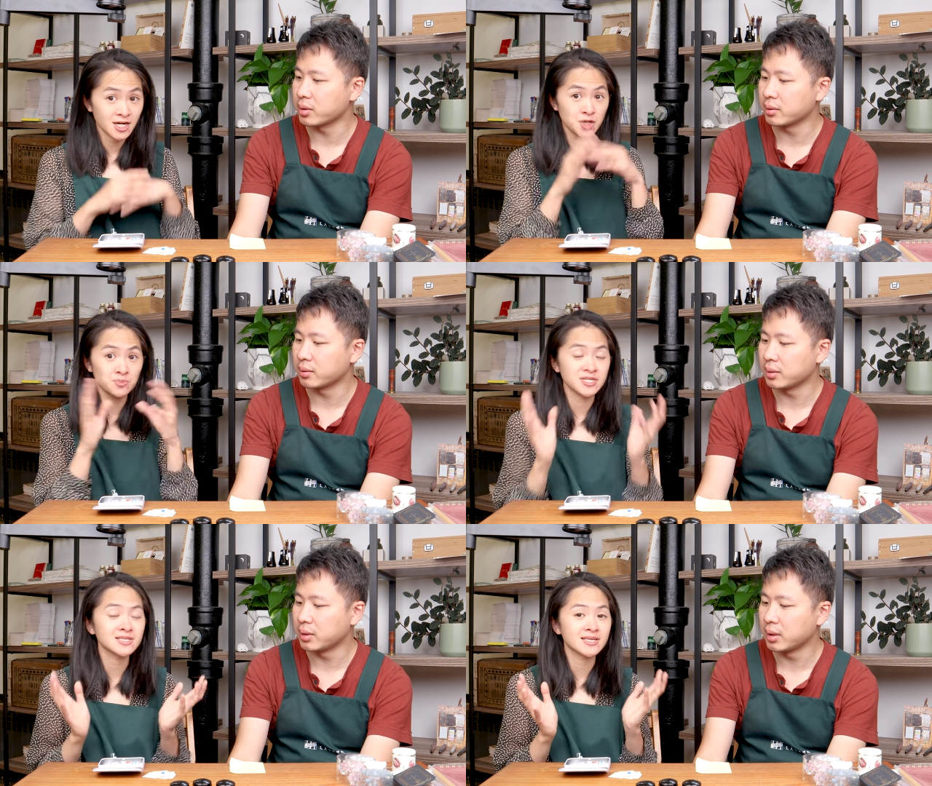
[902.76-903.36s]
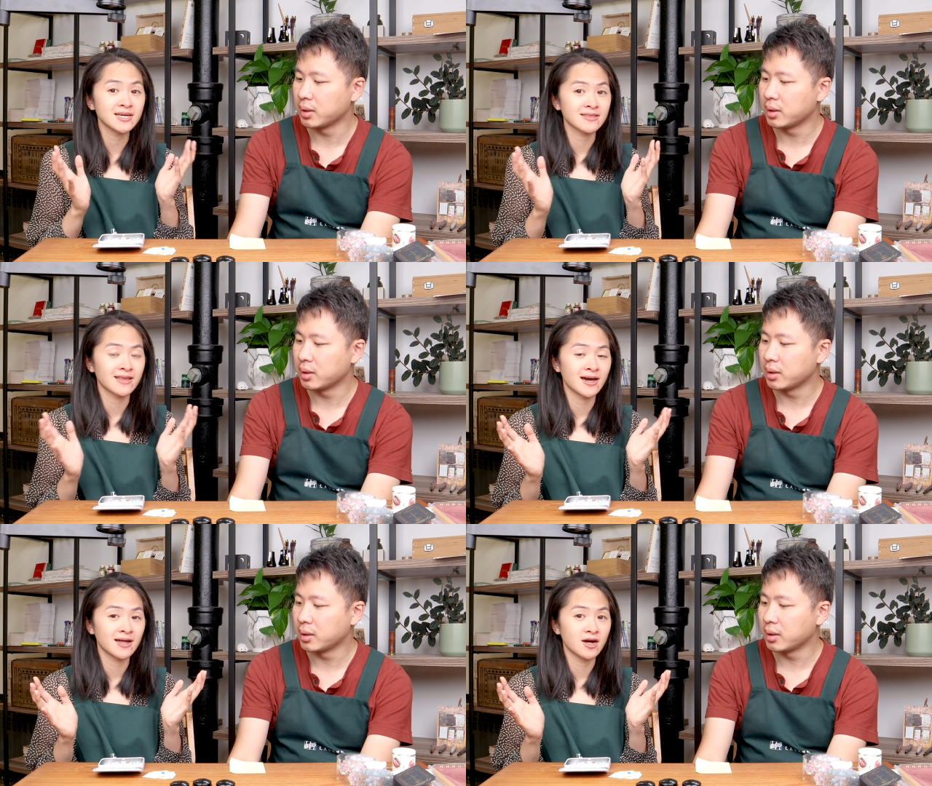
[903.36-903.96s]
Speaker 1: A complete
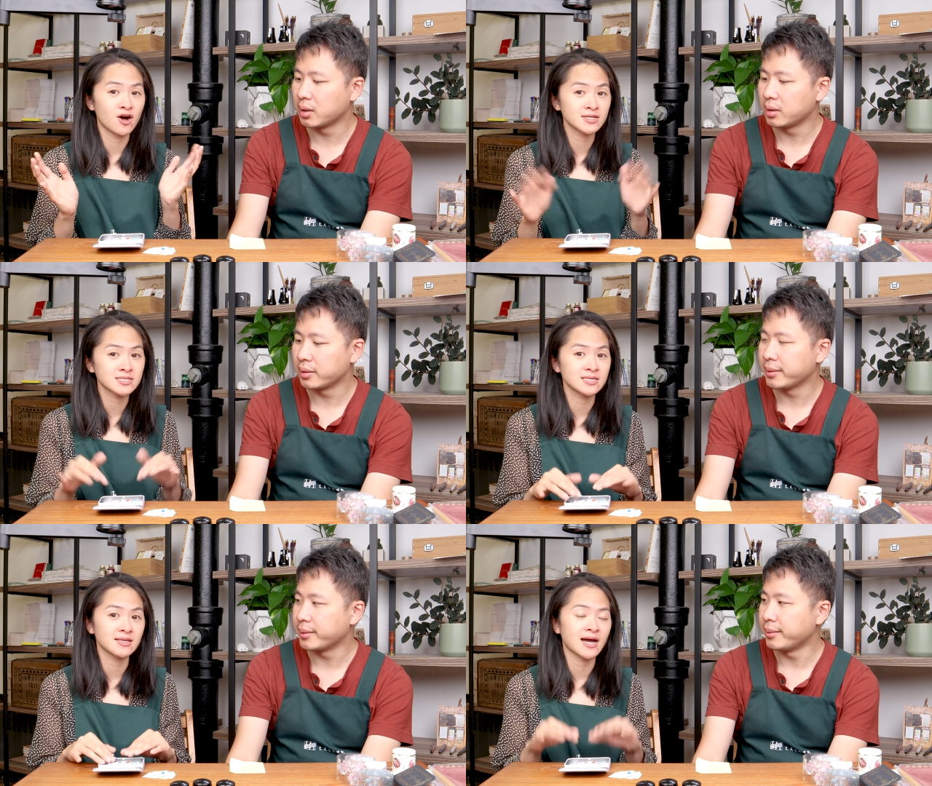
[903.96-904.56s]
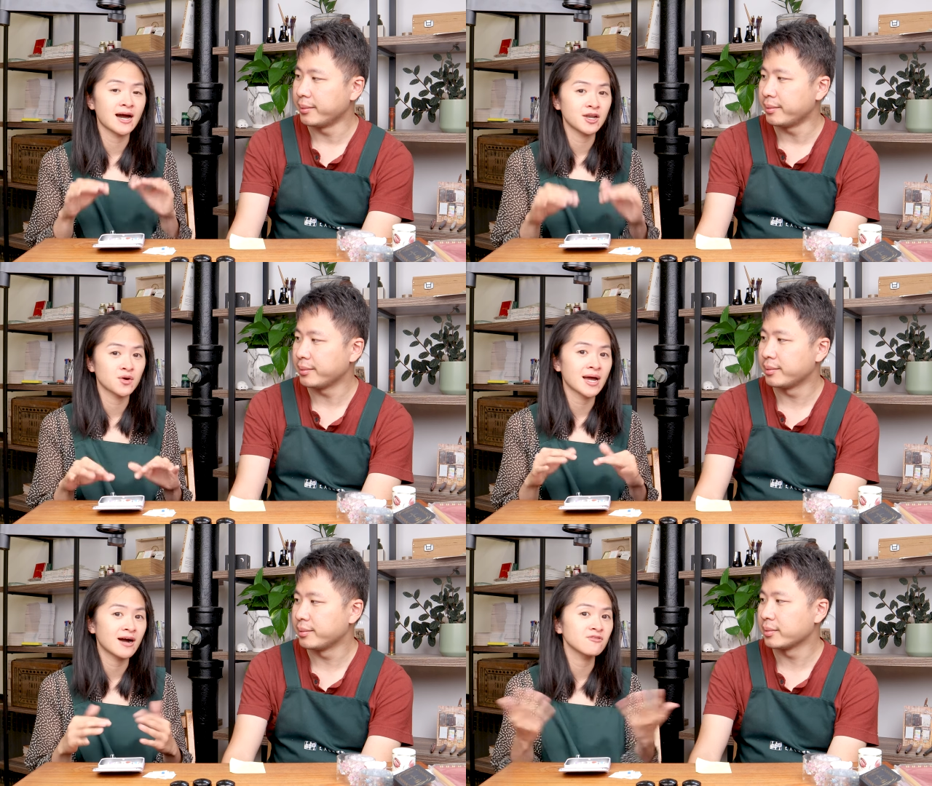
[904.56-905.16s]
thing that honestly, like, I
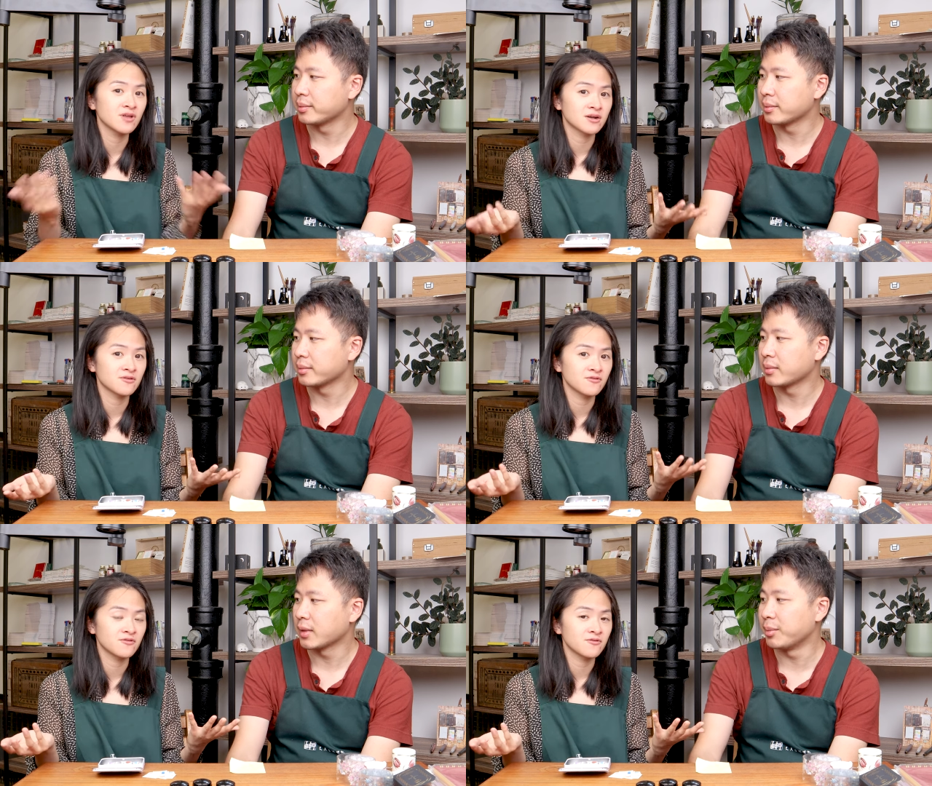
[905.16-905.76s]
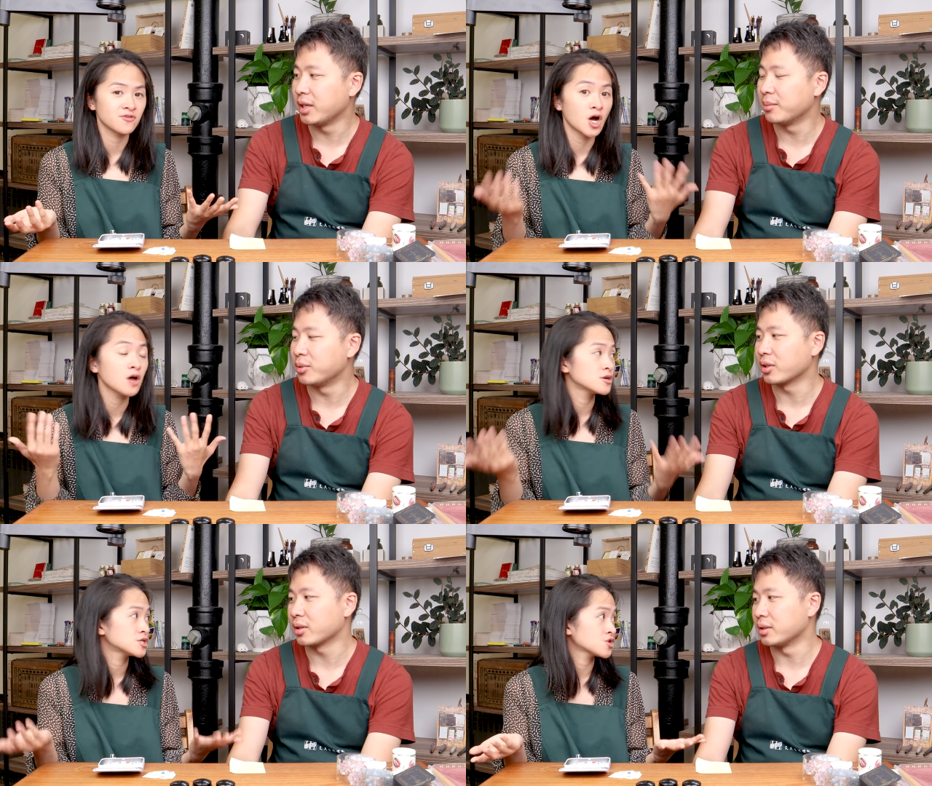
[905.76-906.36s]
don't have a lot of made
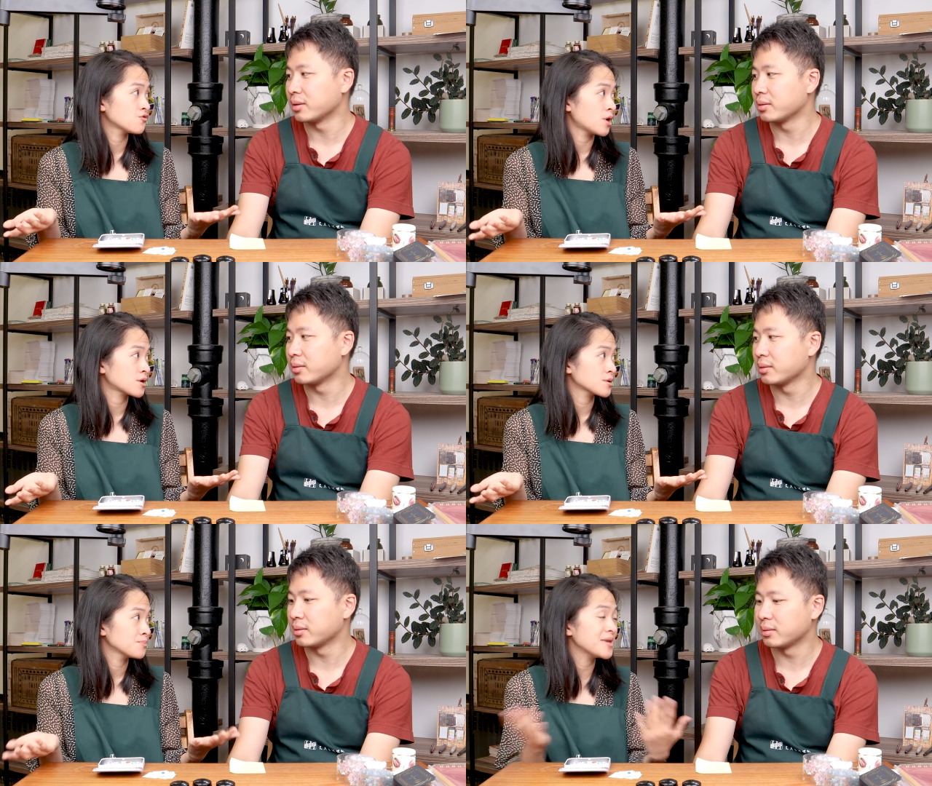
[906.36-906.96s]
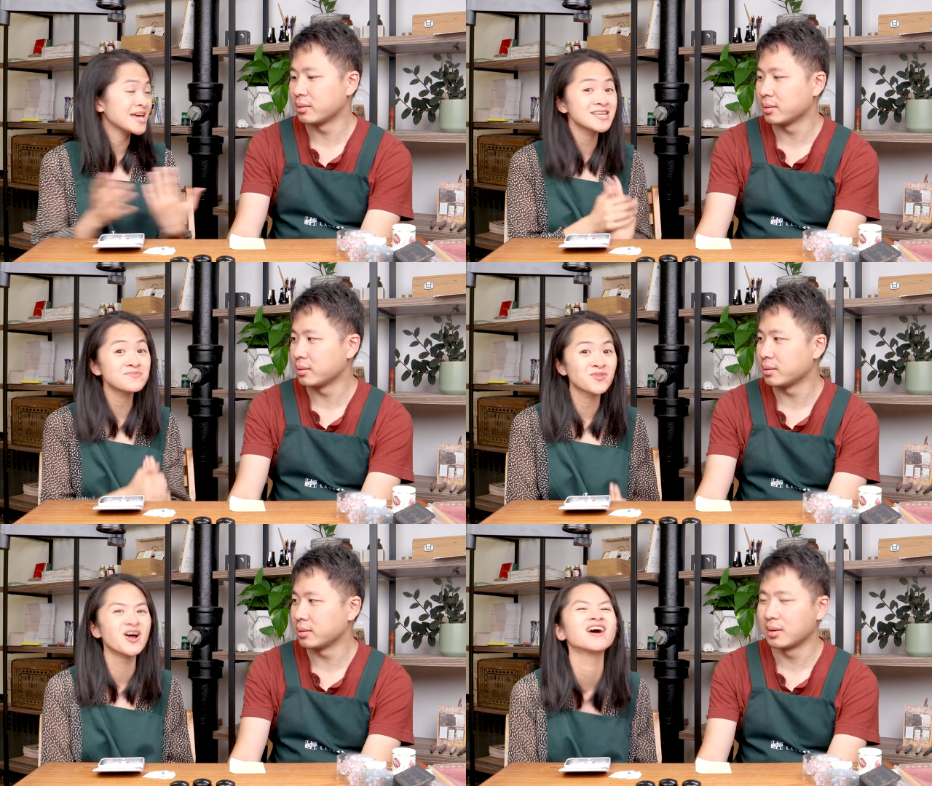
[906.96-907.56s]
knowledge of water. Made
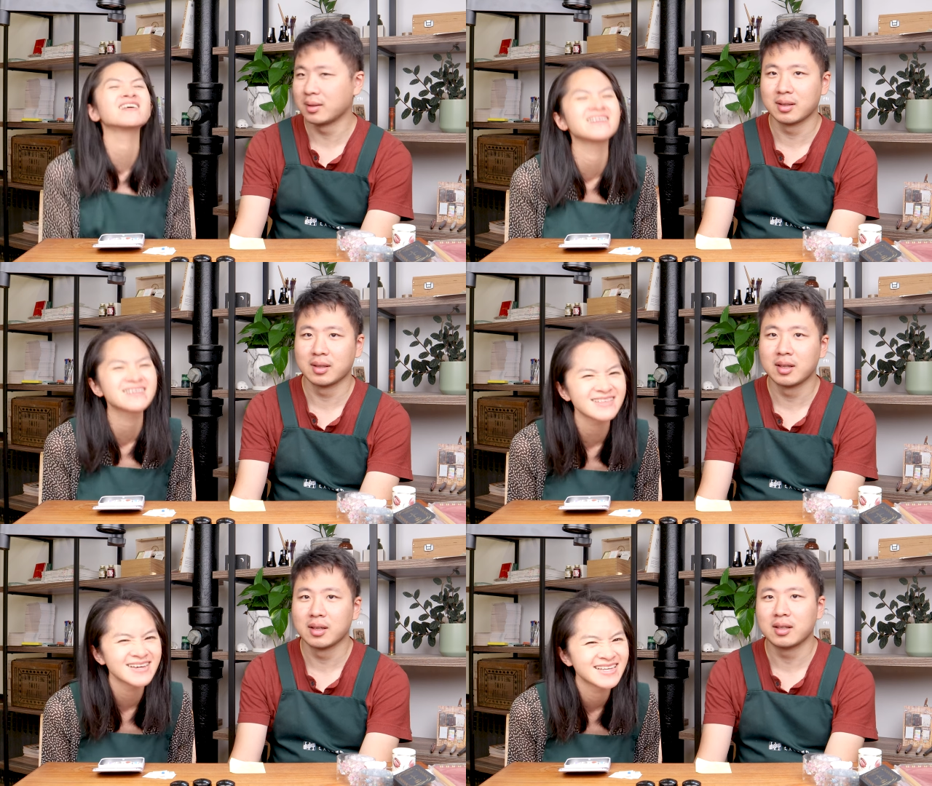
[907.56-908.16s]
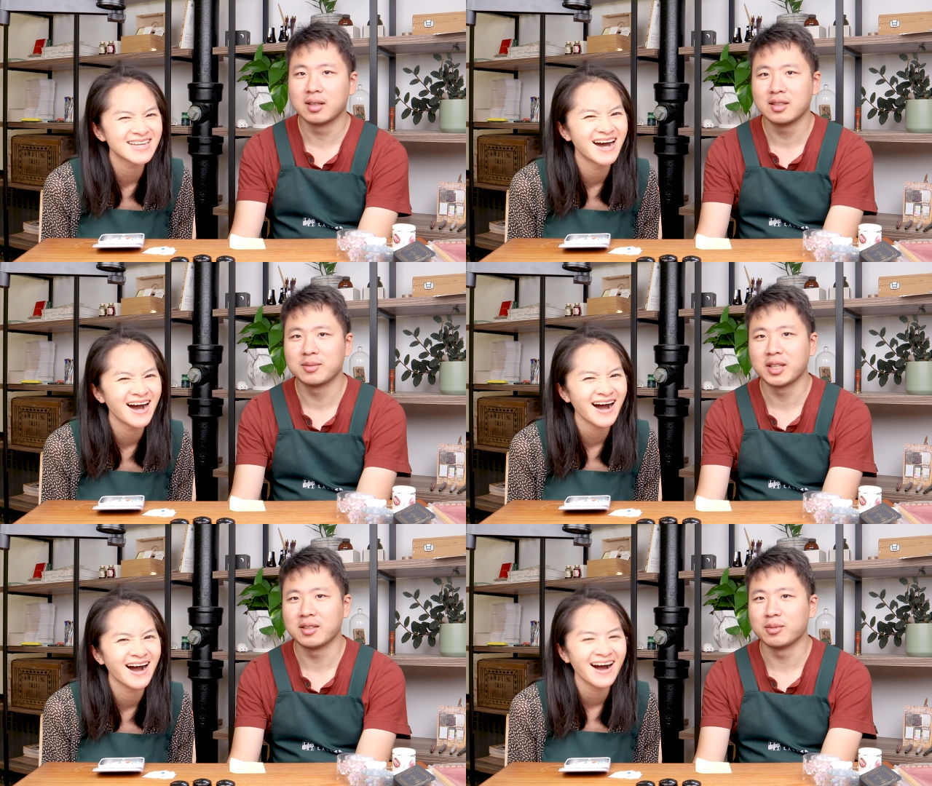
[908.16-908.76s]
in Brooklyn.
Speaker 2: It
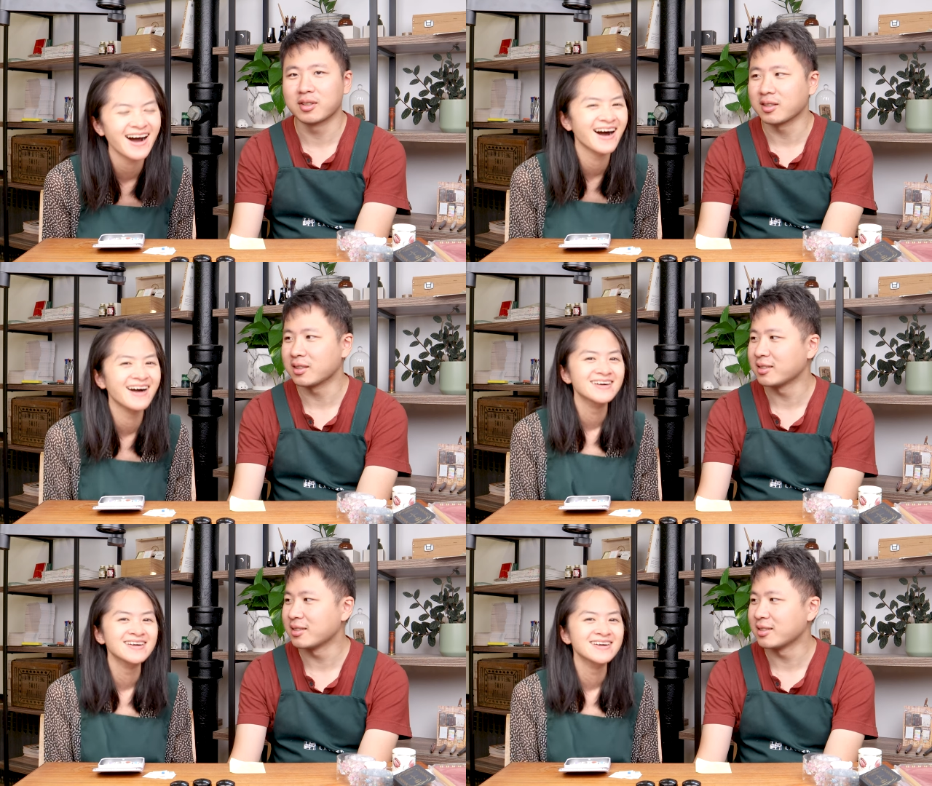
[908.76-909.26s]
is made in Brooklyn.